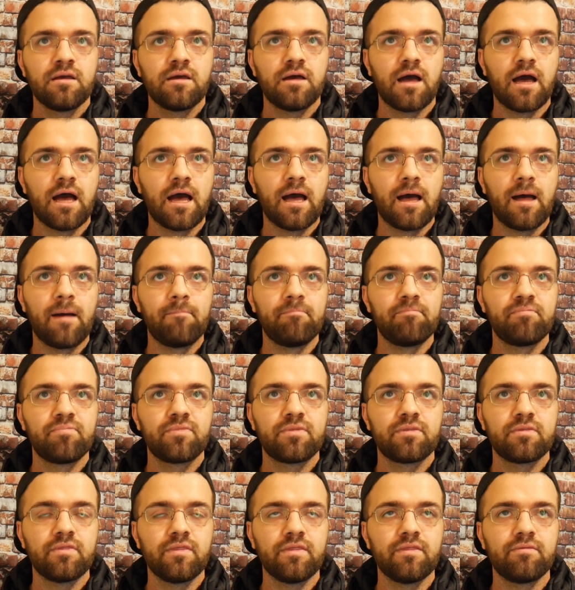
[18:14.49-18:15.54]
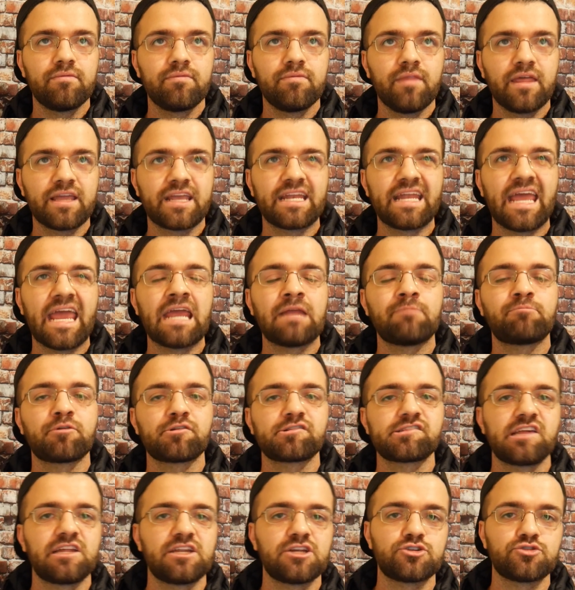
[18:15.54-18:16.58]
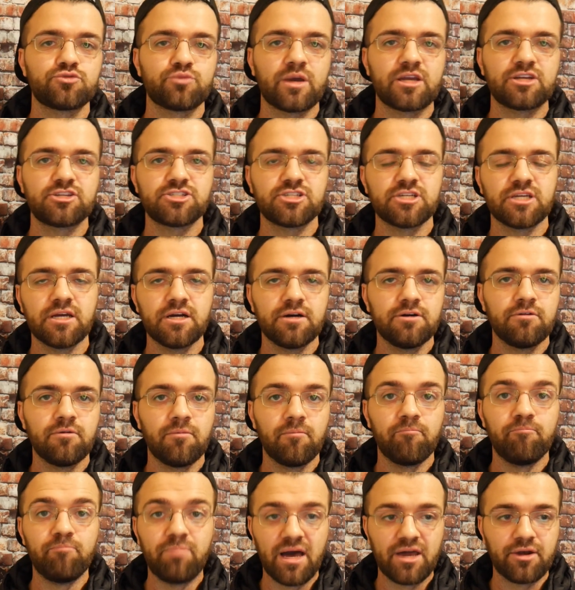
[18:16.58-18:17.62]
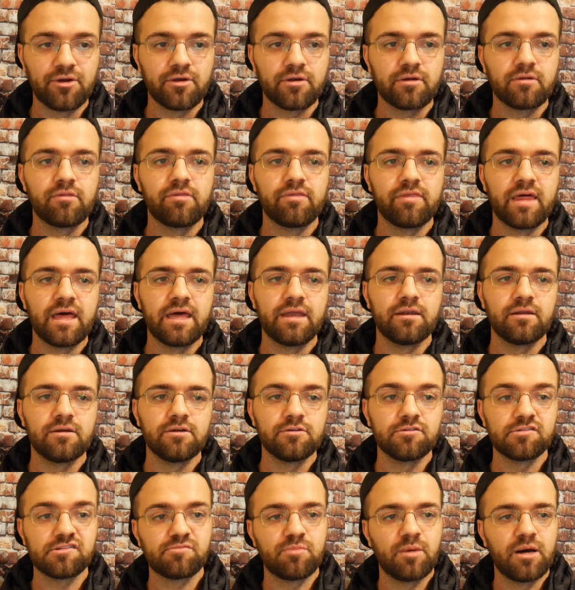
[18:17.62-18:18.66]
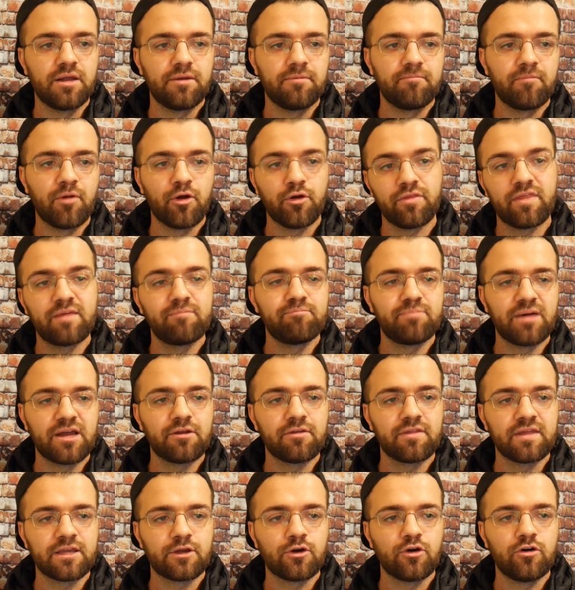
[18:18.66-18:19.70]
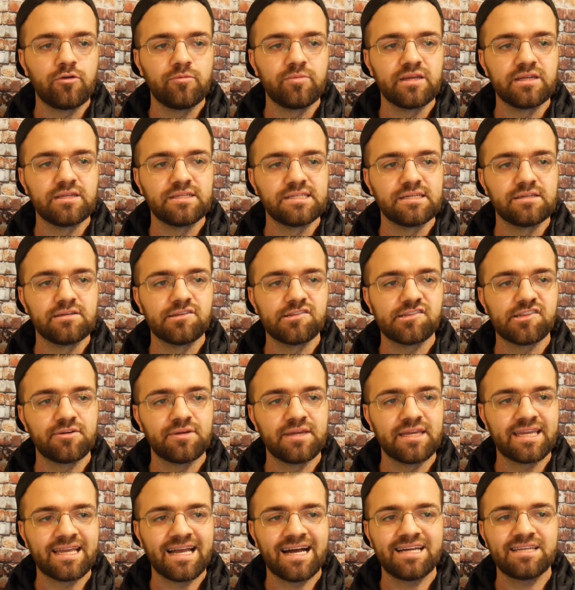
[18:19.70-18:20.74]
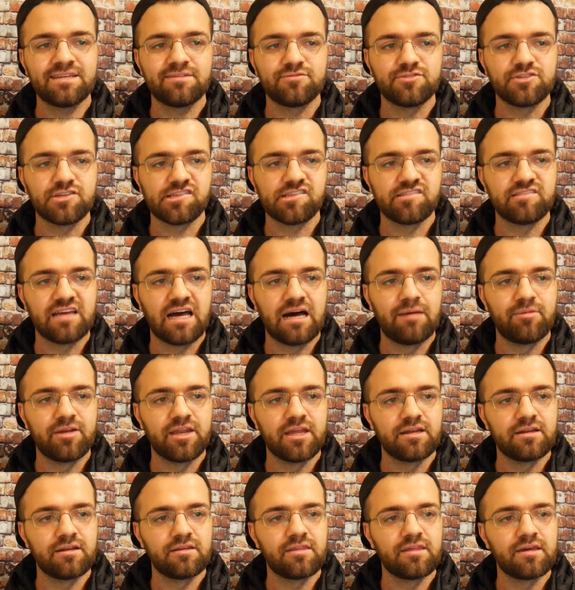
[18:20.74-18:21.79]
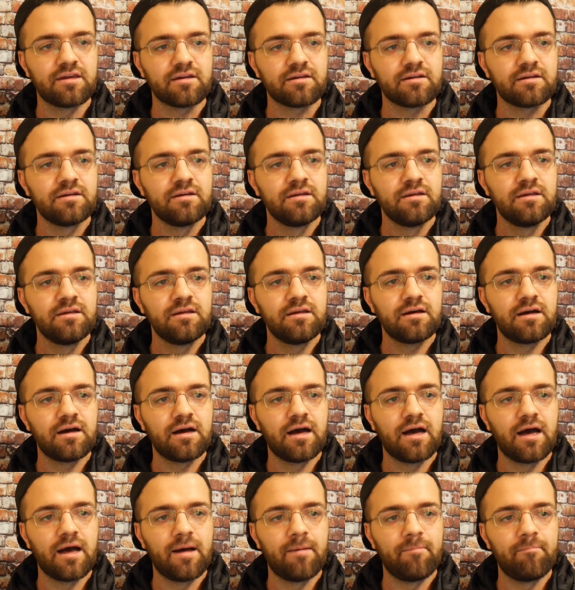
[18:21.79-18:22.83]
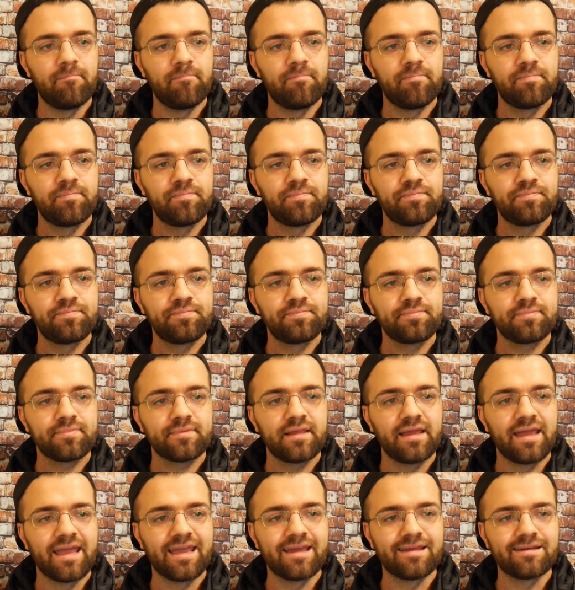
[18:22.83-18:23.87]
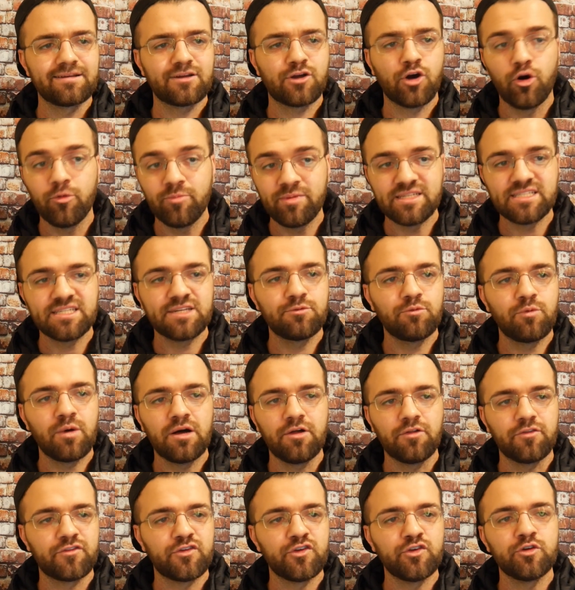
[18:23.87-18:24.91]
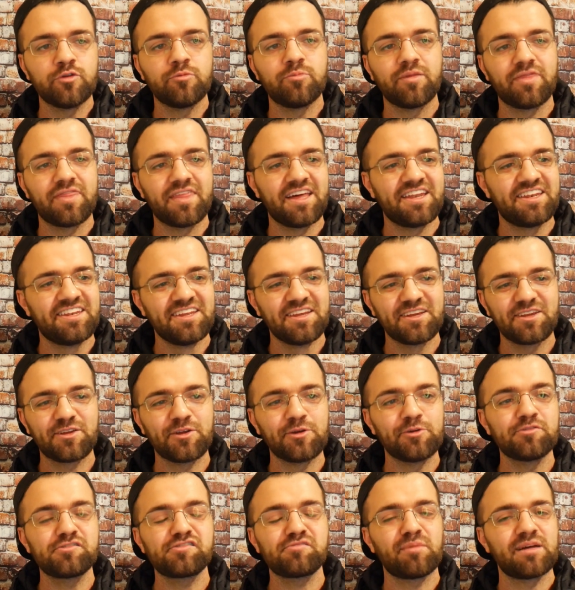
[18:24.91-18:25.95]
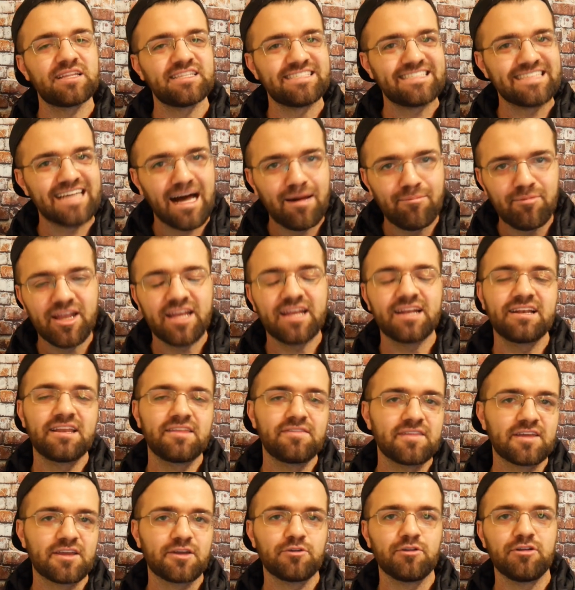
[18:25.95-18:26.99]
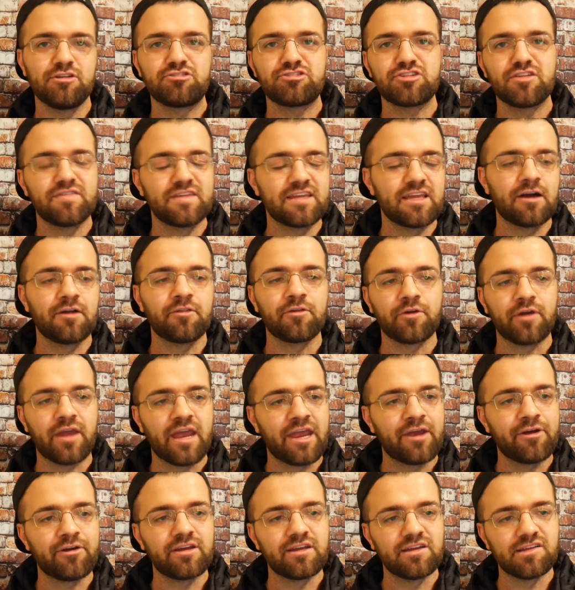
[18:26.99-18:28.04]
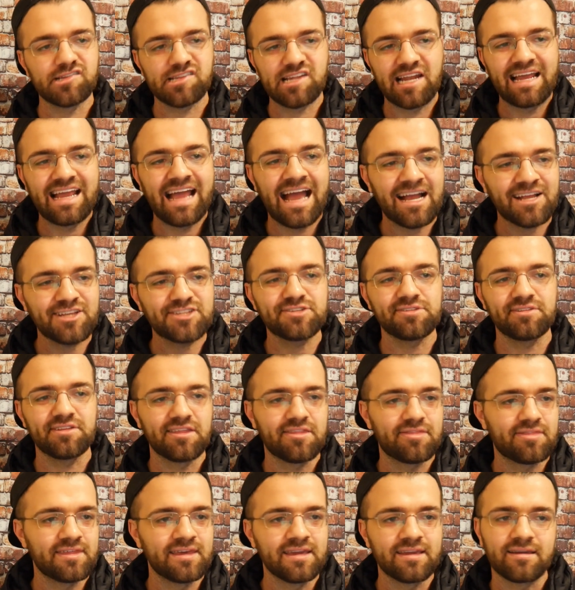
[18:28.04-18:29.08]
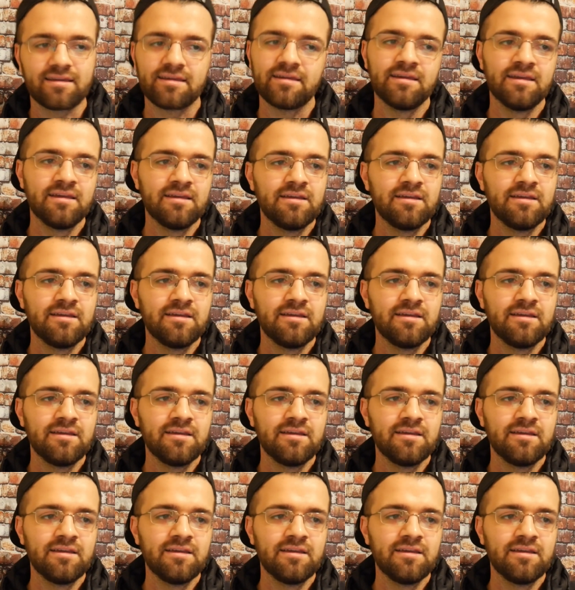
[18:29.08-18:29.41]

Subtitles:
like an 8% ratio better than Usman, or better than Colby did. So he kind of just dominated there. And Colby did well too, but then Usman dominated in the clinch in the other areas. And I actually think